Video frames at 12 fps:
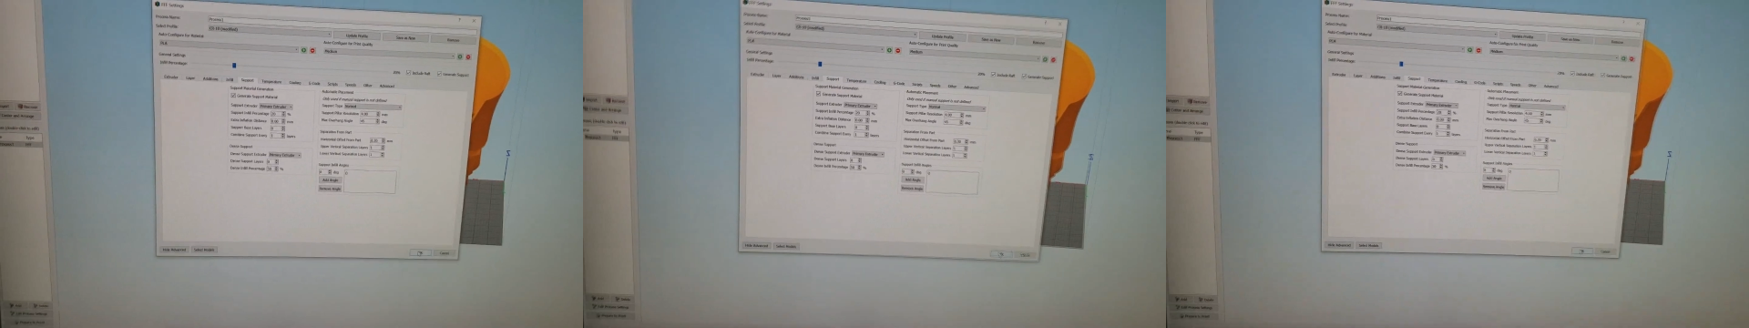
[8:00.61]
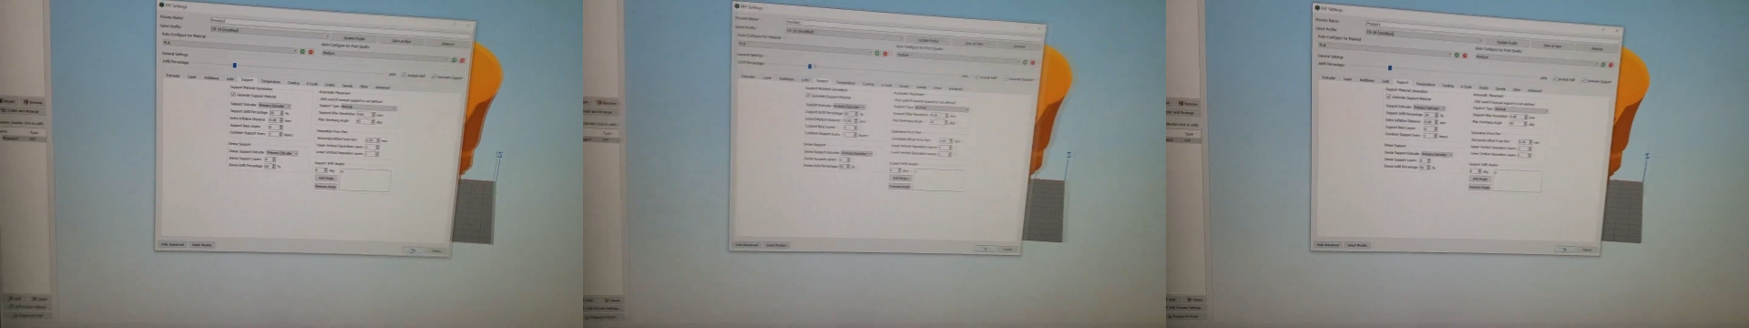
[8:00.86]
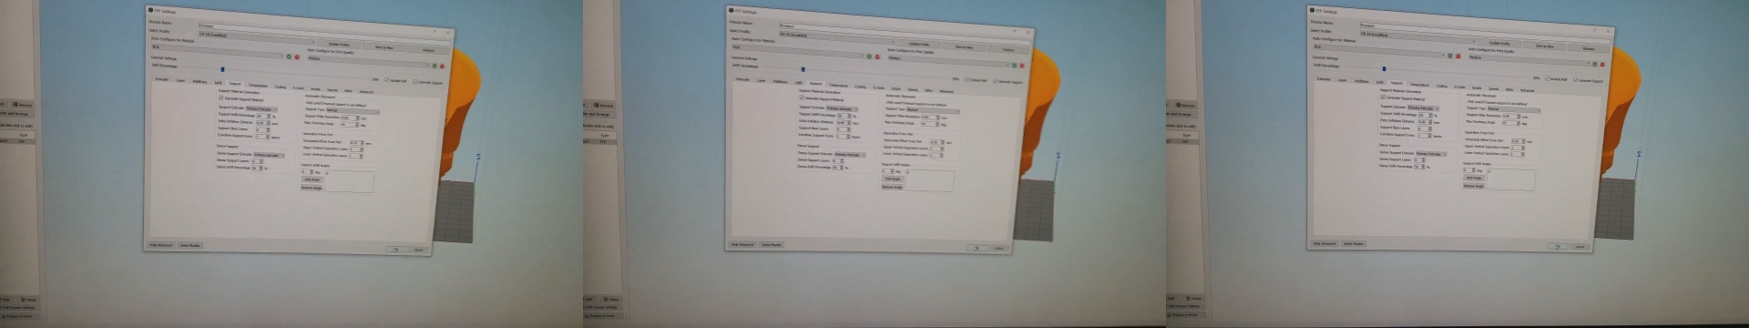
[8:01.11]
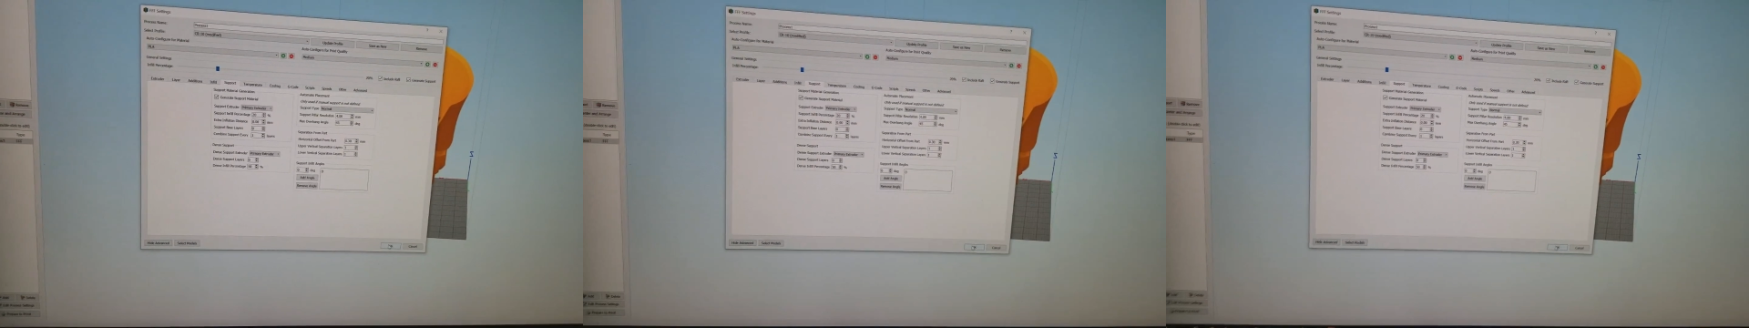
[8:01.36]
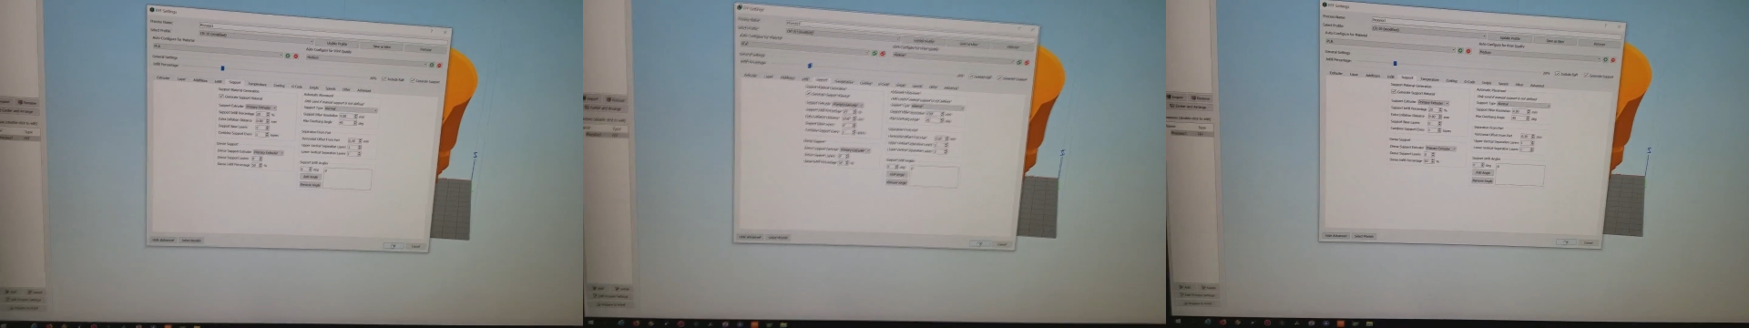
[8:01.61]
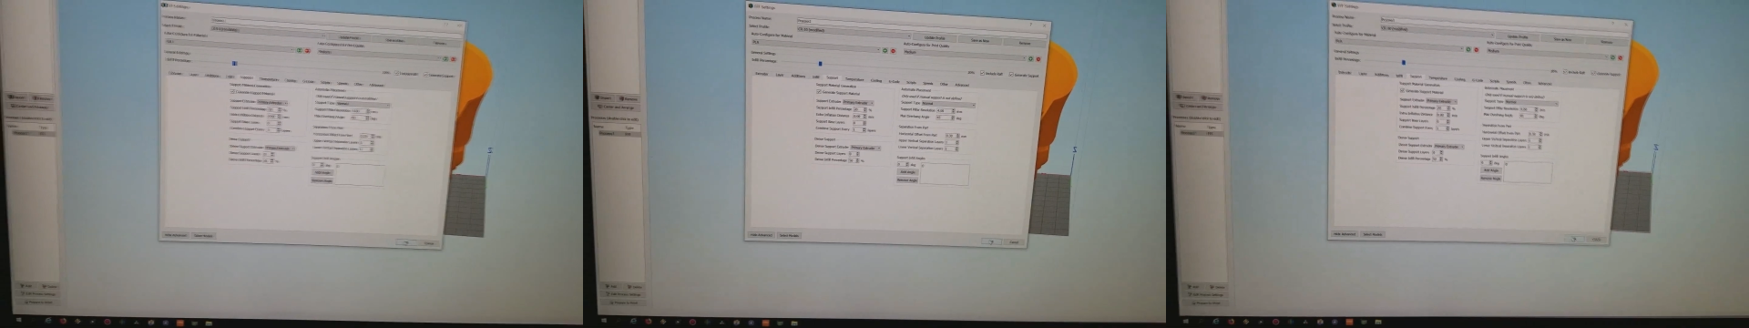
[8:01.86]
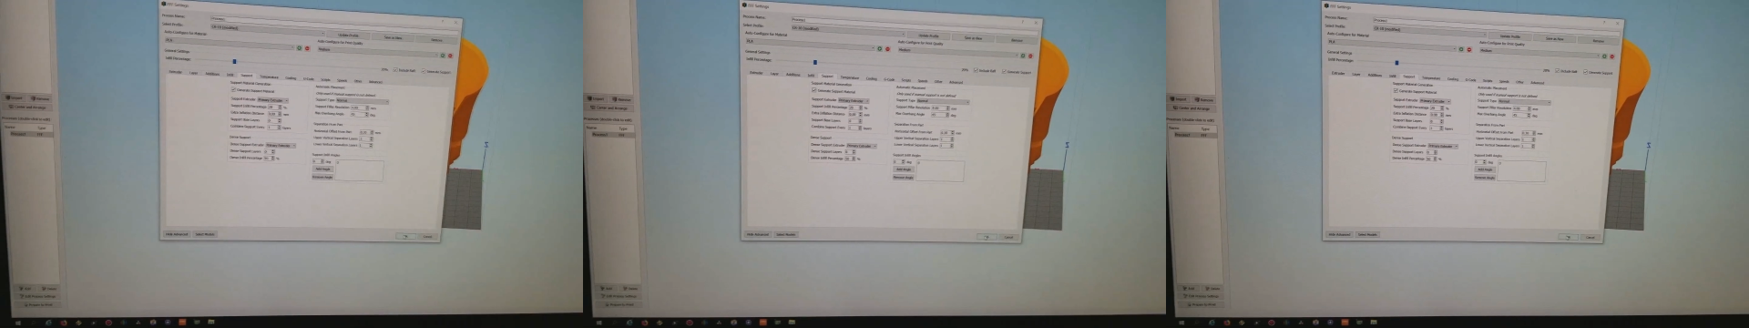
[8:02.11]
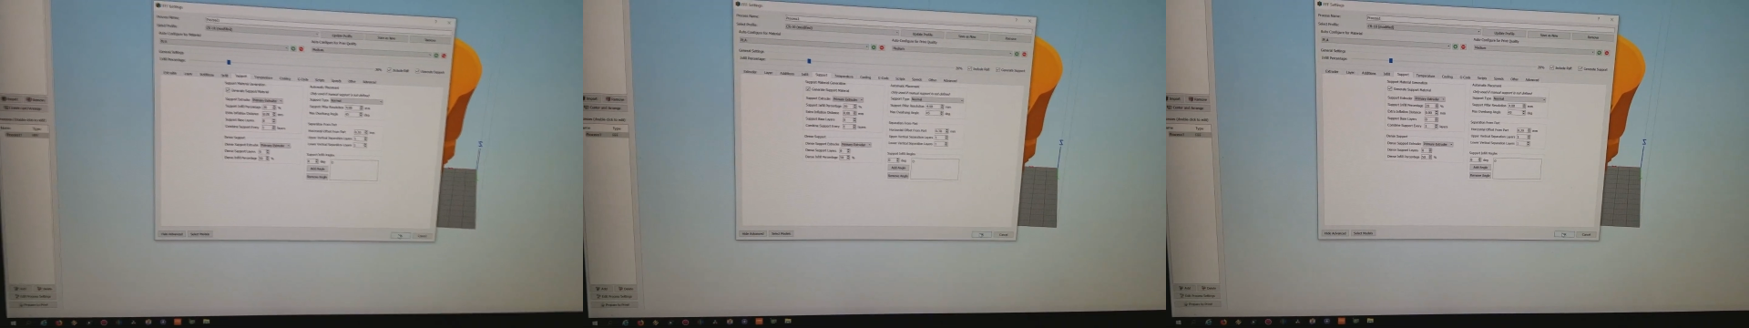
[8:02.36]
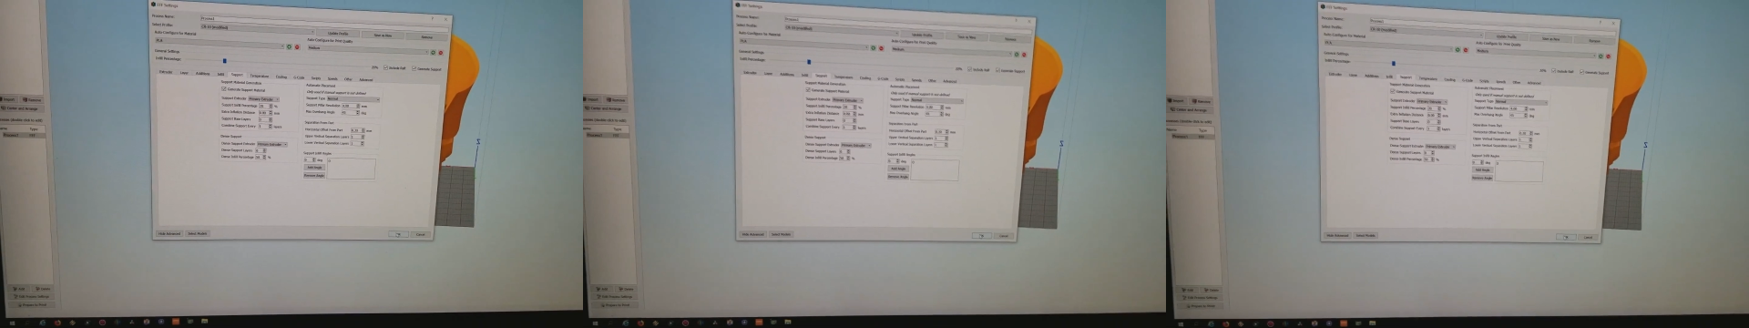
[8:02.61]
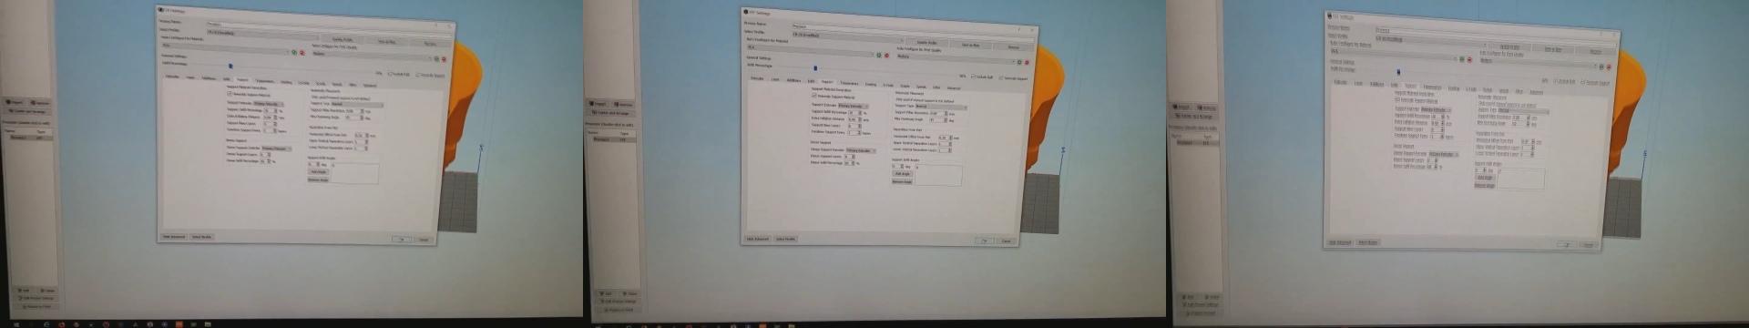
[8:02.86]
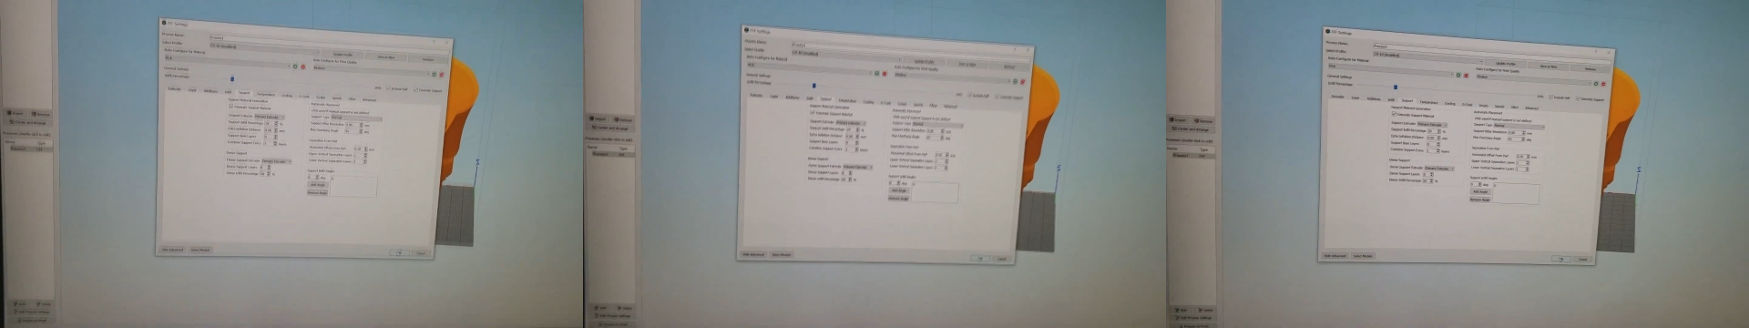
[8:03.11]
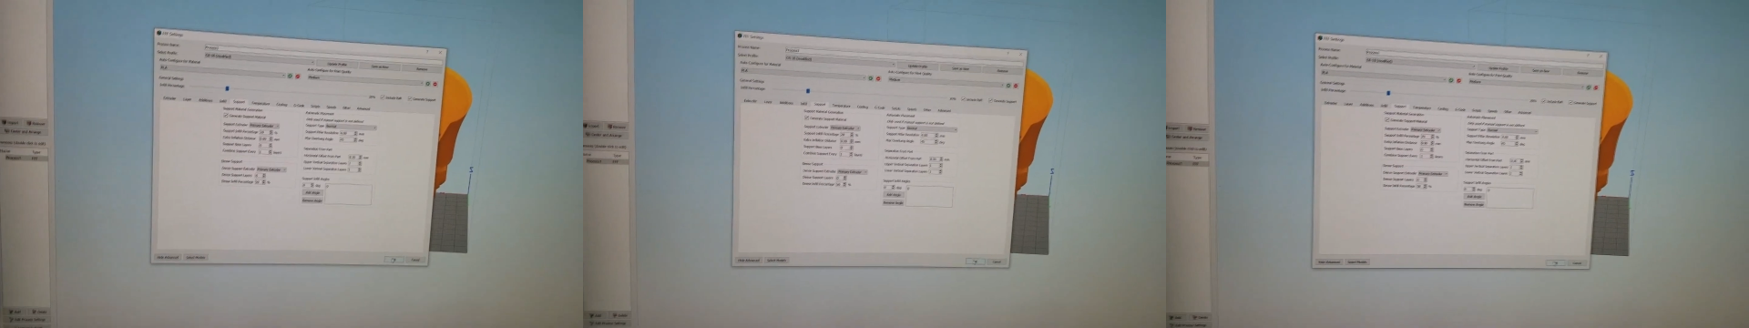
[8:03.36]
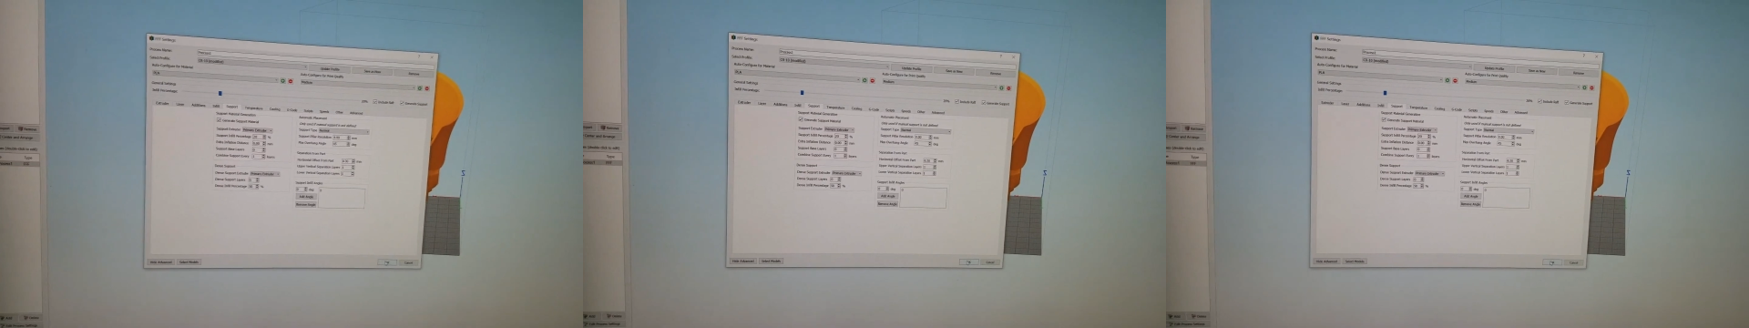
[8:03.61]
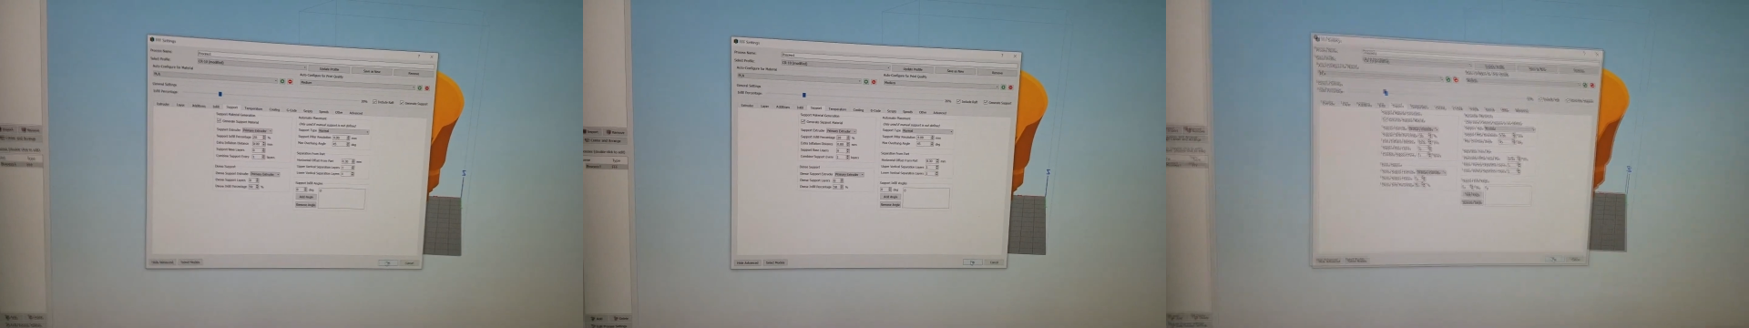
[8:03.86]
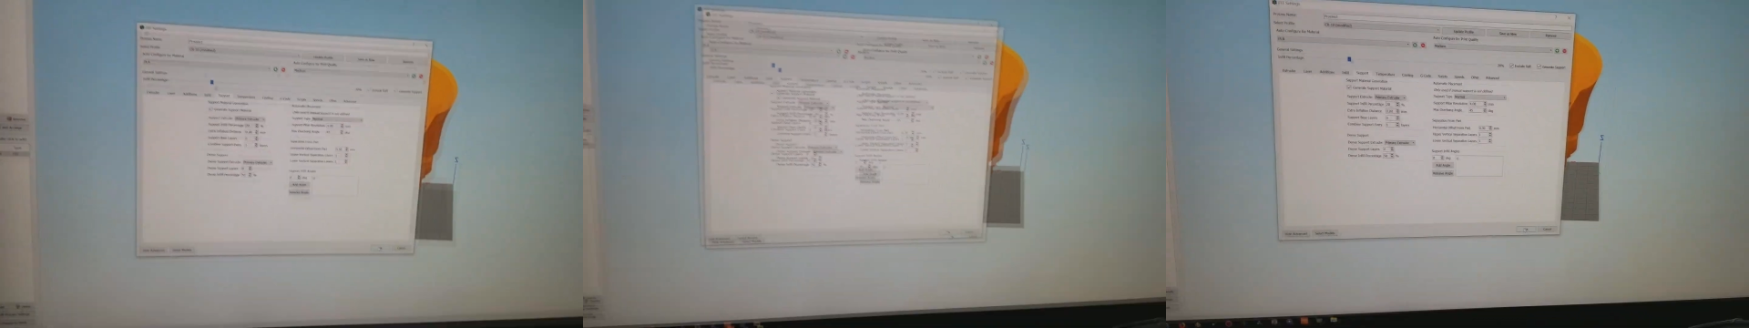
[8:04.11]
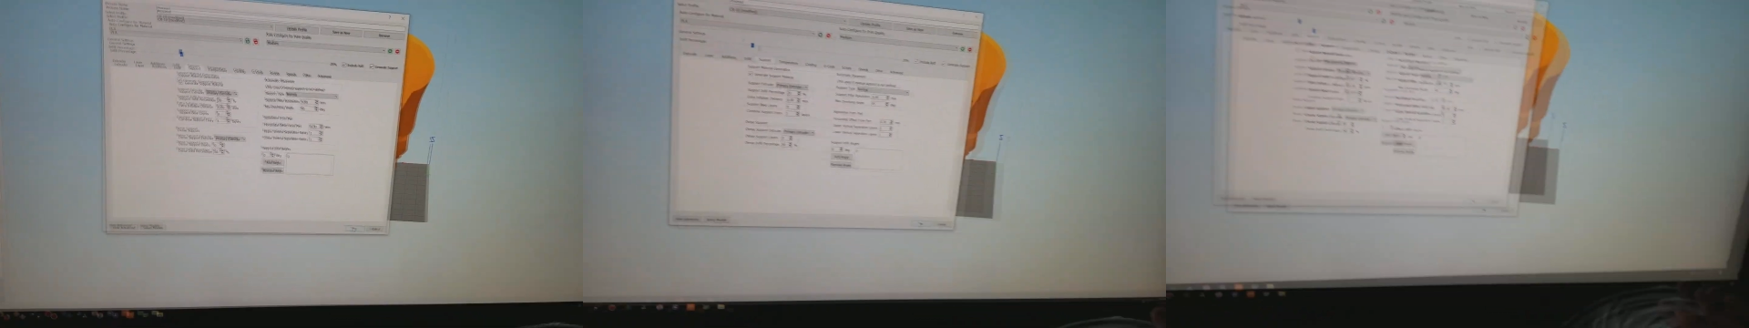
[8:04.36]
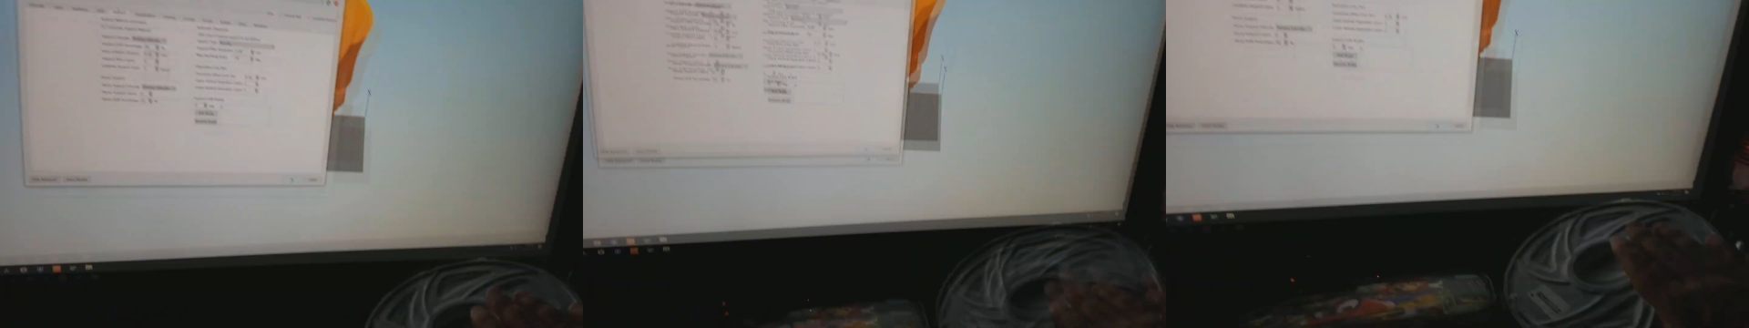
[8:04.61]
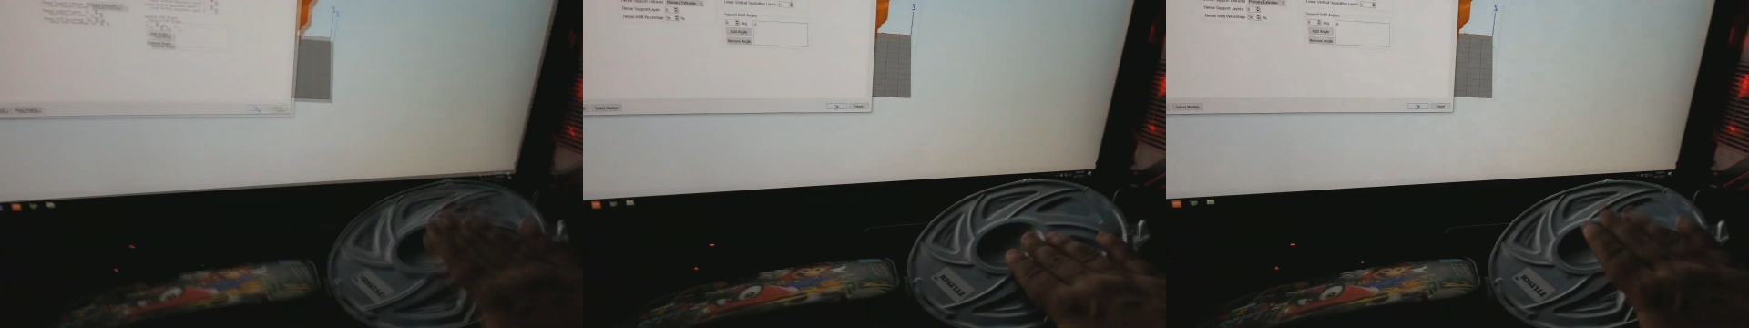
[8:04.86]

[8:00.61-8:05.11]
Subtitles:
No face is visible, so there are no lips to read.